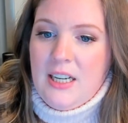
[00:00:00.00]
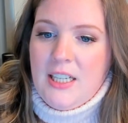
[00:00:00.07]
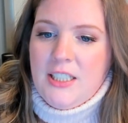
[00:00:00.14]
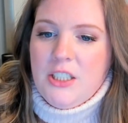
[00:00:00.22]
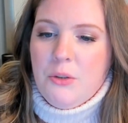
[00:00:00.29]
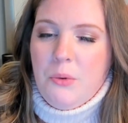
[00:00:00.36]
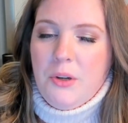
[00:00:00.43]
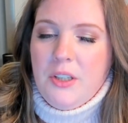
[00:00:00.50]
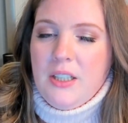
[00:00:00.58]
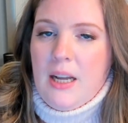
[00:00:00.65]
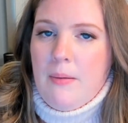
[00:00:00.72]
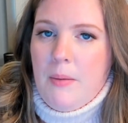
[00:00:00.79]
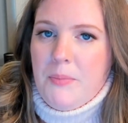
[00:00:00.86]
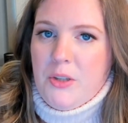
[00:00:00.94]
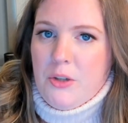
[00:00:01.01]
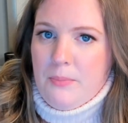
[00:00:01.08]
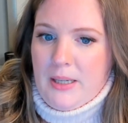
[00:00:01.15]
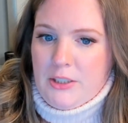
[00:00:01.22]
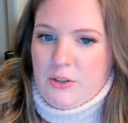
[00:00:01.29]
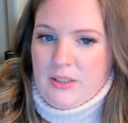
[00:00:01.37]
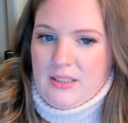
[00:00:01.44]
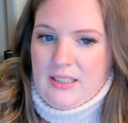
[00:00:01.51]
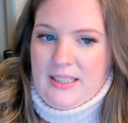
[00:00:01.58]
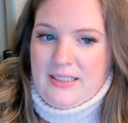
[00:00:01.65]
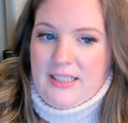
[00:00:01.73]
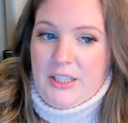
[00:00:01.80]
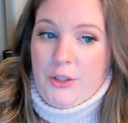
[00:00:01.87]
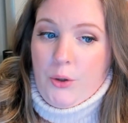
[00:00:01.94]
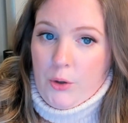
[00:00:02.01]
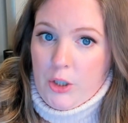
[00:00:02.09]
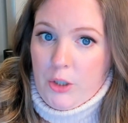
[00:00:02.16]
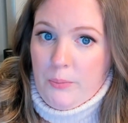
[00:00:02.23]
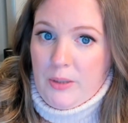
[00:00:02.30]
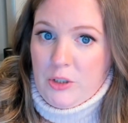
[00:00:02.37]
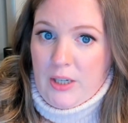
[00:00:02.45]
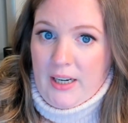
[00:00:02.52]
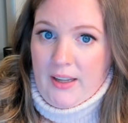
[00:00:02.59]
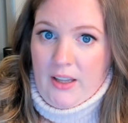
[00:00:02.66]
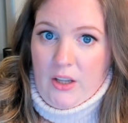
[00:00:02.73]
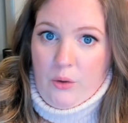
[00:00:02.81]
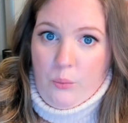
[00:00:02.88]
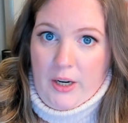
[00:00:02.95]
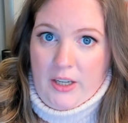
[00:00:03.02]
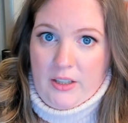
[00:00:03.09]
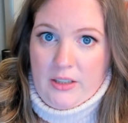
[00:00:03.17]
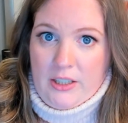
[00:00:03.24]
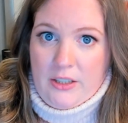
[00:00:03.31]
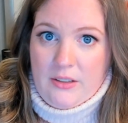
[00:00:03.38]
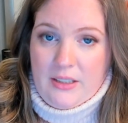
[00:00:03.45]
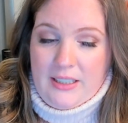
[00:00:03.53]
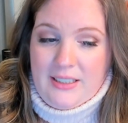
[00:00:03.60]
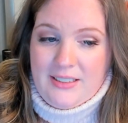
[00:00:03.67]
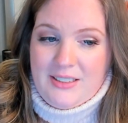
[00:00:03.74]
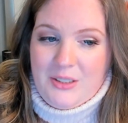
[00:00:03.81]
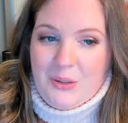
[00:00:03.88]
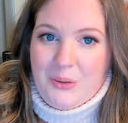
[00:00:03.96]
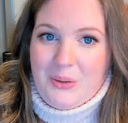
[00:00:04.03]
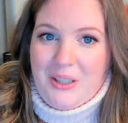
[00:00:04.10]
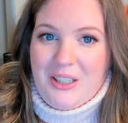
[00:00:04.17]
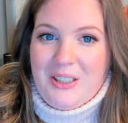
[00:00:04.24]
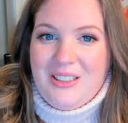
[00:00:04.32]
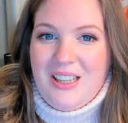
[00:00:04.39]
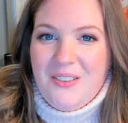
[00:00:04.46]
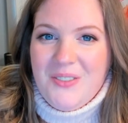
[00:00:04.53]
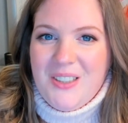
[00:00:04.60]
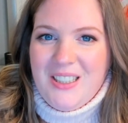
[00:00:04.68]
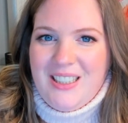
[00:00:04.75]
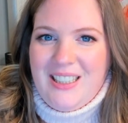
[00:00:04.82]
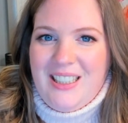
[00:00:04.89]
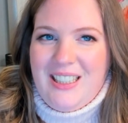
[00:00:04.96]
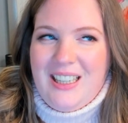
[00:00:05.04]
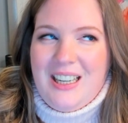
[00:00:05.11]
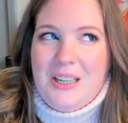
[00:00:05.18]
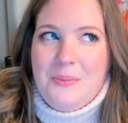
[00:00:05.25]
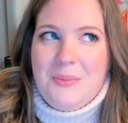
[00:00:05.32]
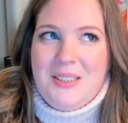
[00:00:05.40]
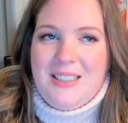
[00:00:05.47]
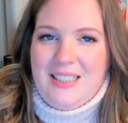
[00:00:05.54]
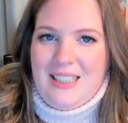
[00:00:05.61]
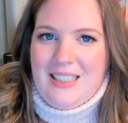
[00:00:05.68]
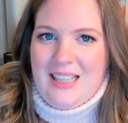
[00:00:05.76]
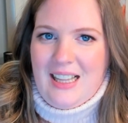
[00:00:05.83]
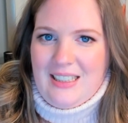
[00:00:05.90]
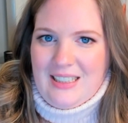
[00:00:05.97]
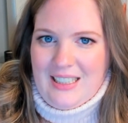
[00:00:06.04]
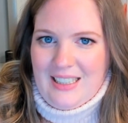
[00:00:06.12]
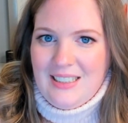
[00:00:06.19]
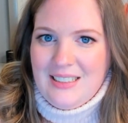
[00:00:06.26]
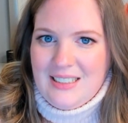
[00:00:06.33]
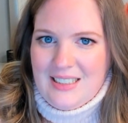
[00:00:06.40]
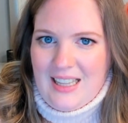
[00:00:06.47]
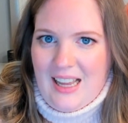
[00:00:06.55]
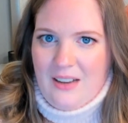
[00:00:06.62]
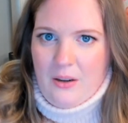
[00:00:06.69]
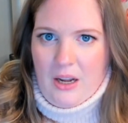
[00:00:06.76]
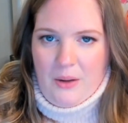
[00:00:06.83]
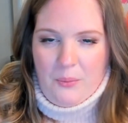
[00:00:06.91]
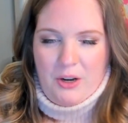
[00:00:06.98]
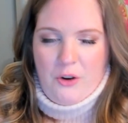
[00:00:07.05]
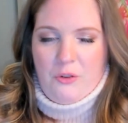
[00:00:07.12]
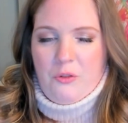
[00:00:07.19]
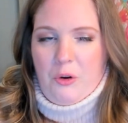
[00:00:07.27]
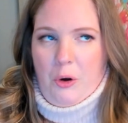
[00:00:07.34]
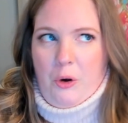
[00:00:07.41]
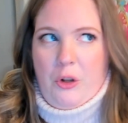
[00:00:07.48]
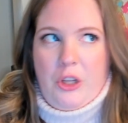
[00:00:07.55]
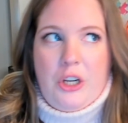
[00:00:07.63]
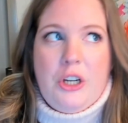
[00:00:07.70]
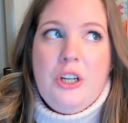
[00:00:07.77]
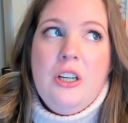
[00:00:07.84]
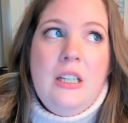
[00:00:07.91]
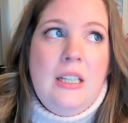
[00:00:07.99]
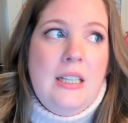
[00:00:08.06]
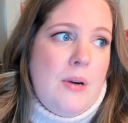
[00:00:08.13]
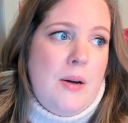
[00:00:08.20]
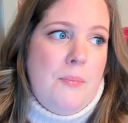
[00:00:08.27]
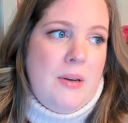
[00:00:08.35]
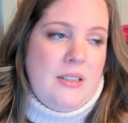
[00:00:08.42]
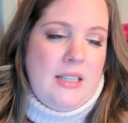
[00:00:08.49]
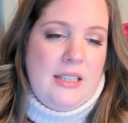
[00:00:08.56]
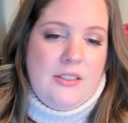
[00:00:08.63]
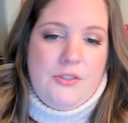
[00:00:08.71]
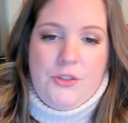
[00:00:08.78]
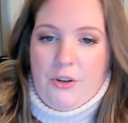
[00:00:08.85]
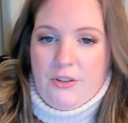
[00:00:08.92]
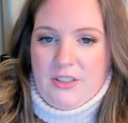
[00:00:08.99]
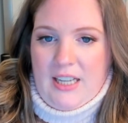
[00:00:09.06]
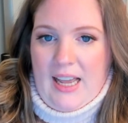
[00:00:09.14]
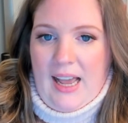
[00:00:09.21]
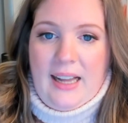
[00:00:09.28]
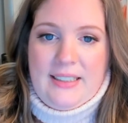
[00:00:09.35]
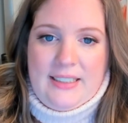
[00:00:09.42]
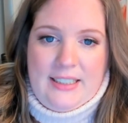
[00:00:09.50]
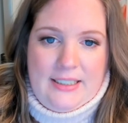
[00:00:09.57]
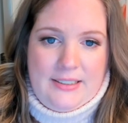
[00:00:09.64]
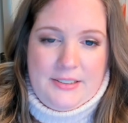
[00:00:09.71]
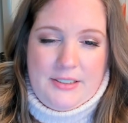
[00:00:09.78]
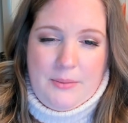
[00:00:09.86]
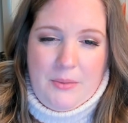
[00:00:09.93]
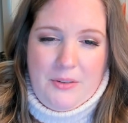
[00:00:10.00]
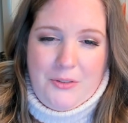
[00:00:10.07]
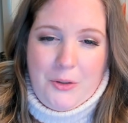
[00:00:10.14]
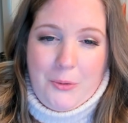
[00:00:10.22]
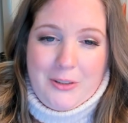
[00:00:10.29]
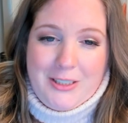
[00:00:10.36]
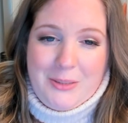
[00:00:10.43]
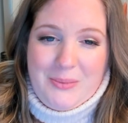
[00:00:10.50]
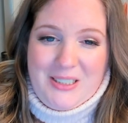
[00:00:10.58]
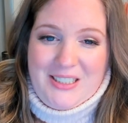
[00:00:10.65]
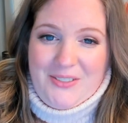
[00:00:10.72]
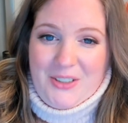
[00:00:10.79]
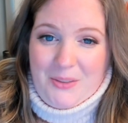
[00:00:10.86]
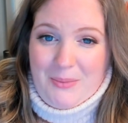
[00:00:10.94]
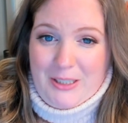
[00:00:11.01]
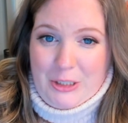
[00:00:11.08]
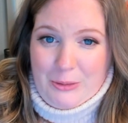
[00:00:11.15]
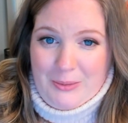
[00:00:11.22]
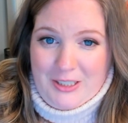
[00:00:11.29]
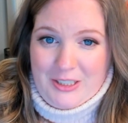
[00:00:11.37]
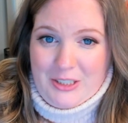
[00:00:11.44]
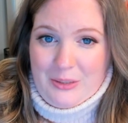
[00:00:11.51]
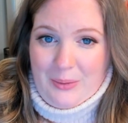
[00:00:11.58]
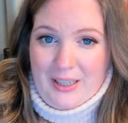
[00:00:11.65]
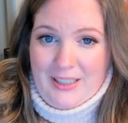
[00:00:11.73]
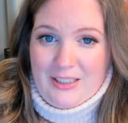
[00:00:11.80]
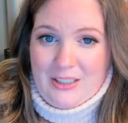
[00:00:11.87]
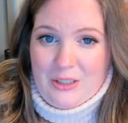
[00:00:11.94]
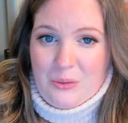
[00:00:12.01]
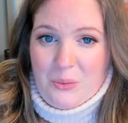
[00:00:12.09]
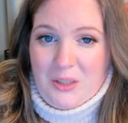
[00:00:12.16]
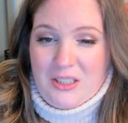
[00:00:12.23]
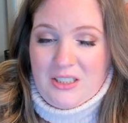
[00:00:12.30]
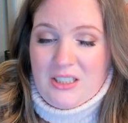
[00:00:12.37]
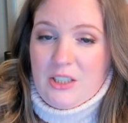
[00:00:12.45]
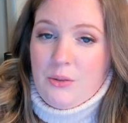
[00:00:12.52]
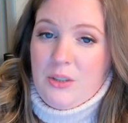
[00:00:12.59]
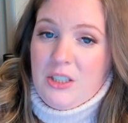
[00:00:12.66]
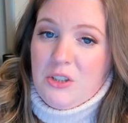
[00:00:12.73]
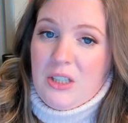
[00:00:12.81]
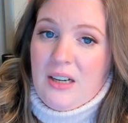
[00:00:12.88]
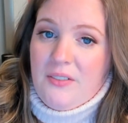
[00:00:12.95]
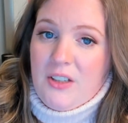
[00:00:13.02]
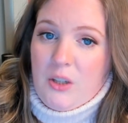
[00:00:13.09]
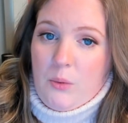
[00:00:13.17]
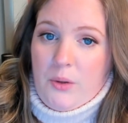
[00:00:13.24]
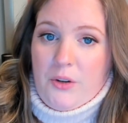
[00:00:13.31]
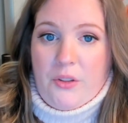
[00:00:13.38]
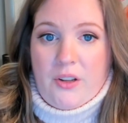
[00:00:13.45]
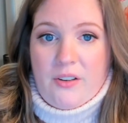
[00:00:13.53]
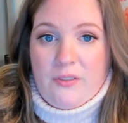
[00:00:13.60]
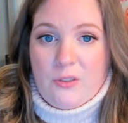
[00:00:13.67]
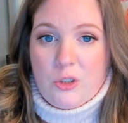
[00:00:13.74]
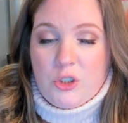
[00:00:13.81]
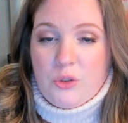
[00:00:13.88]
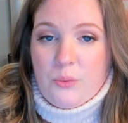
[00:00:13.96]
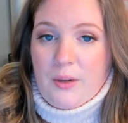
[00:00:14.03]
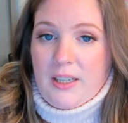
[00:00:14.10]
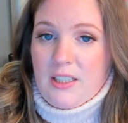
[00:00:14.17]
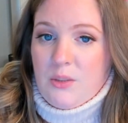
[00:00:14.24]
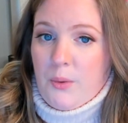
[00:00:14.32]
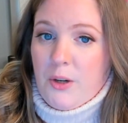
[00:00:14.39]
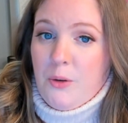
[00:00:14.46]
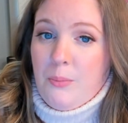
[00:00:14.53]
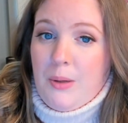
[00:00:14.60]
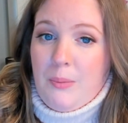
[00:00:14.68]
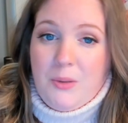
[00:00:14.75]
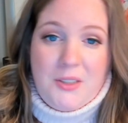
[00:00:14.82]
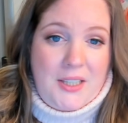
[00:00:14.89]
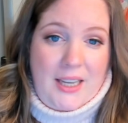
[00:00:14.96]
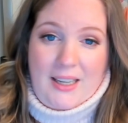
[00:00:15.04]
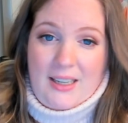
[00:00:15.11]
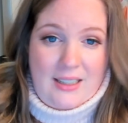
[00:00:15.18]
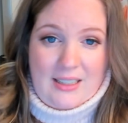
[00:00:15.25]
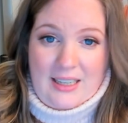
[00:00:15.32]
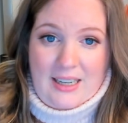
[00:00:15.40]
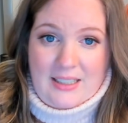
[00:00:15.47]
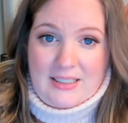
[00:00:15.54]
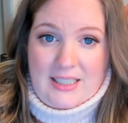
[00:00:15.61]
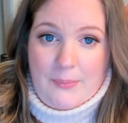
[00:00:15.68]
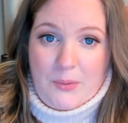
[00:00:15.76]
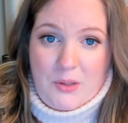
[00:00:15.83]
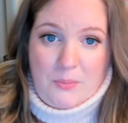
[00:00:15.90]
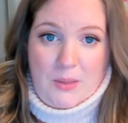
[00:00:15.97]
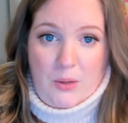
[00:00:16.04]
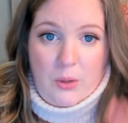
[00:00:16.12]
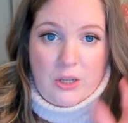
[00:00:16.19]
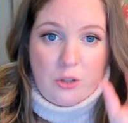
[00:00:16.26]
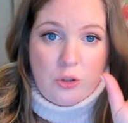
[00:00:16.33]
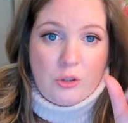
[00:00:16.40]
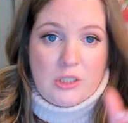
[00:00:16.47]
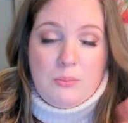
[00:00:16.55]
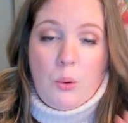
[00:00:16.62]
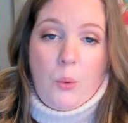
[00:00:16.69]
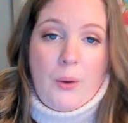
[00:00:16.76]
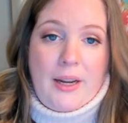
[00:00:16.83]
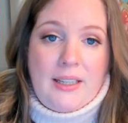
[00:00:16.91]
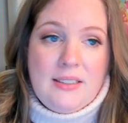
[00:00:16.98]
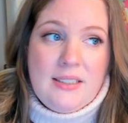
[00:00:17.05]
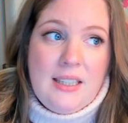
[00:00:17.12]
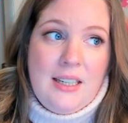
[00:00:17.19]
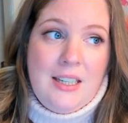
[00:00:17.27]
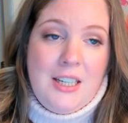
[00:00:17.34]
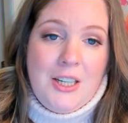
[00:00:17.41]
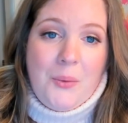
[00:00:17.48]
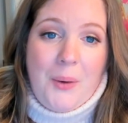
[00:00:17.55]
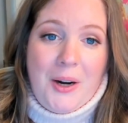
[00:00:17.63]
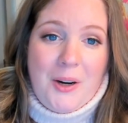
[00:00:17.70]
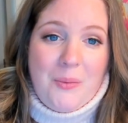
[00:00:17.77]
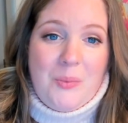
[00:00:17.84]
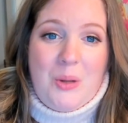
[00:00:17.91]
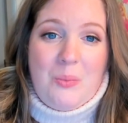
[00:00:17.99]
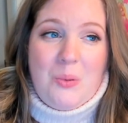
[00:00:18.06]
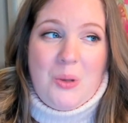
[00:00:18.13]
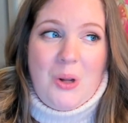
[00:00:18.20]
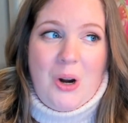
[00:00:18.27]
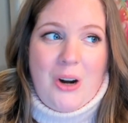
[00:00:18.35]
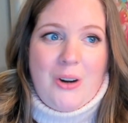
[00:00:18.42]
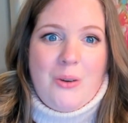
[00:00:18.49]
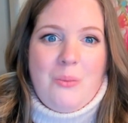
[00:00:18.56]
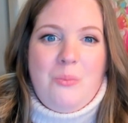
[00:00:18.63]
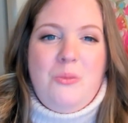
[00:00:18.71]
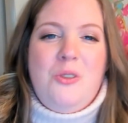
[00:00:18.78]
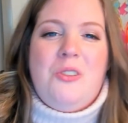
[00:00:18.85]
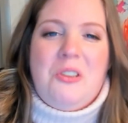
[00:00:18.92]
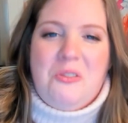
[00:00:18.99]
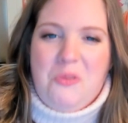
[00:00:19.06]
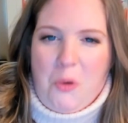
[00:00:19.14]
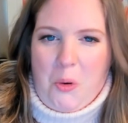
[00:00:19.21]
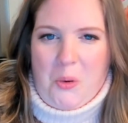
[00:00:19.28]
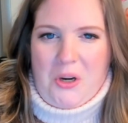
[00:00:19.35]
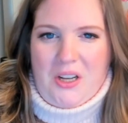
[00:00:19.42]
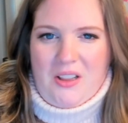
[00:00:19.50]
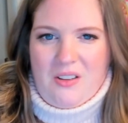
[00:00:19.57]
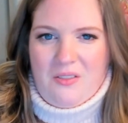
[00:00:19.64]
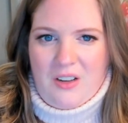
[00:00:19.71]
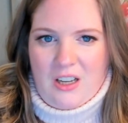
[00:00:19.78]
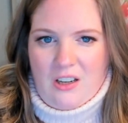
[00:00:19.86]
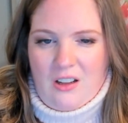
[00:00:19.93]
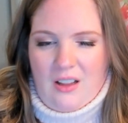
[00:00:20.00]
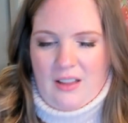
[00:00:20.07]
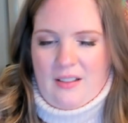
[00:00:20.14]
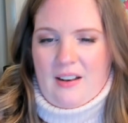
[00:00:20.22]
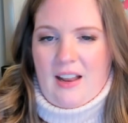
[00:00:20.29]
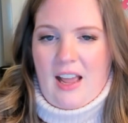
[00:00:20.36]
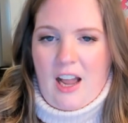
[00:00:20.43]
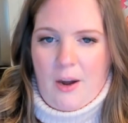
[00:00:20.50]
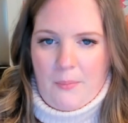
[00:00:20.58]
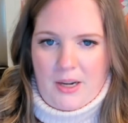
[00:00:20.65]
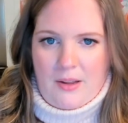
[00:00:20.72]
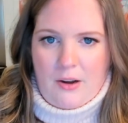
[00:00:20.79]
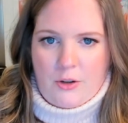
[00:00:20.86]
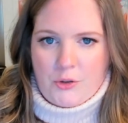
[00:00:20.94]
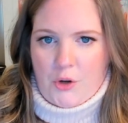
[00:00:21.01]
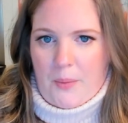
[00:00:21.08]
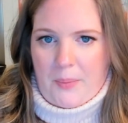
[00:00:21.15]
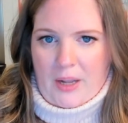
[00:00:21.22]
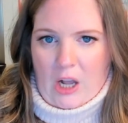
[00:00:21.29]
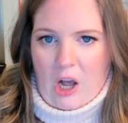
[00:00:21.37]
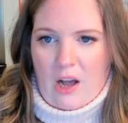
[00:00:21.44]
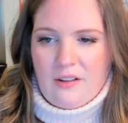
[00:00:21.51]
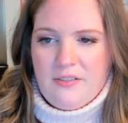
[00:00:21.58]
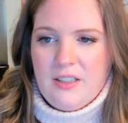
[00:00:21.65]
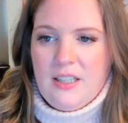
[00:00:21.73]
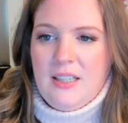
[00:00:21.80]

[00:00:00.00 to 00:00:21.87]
So I'm going to come up with your metrics list that you're going to be tracking regularly. So definitely see that list that I went over earlier, but then start to add in some of your specific measurements, right? So what is the unique traffic? What are the conversion rates? What are people taking the next step with me? What are those points where people are moving forward in the funnel? And then how many are dropping off?